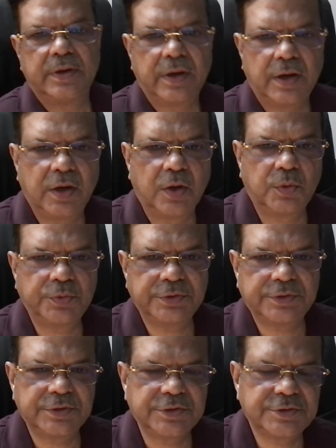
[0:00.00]
Hello,
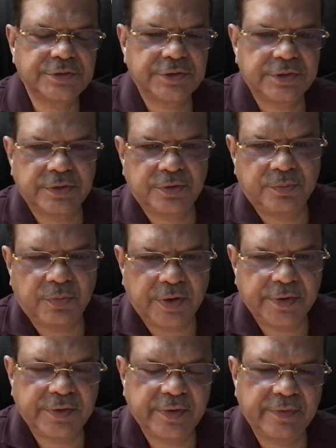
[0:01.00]
this is good
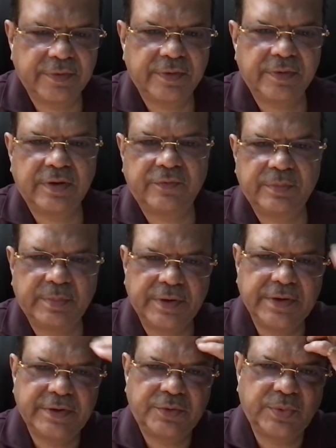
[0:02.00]
morning to
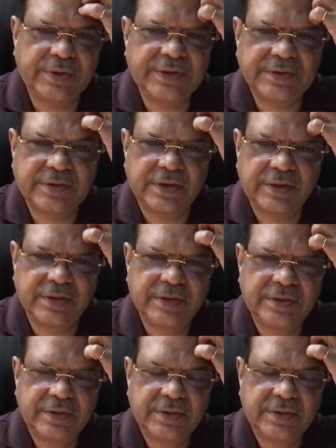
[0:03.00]
everybody, 23rd